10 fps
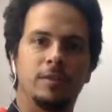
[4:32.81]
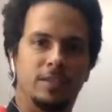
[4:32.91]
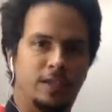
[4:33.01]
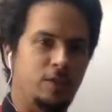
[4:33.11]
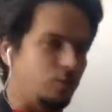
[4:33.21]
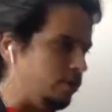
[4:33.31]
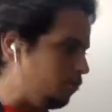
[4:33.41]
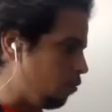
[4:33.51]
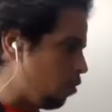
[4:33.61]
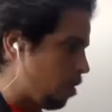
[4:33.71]
secret
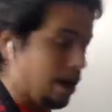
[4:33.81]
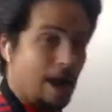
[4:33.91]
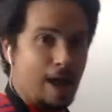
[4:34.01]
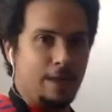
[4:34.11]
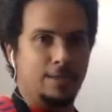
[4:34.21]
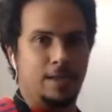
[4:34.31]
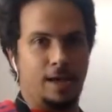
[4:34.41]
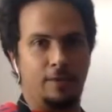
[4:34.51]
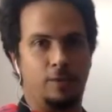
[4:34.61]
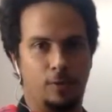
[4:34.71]
for lines
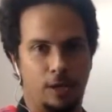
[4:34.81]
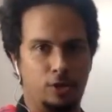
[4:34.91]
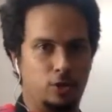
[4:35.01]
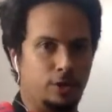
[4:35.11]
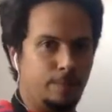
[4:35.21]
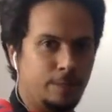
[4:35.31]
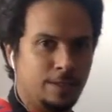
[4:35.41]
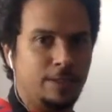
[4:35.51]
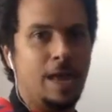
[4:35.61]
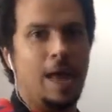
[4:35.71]
and relationship
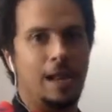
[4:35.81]
is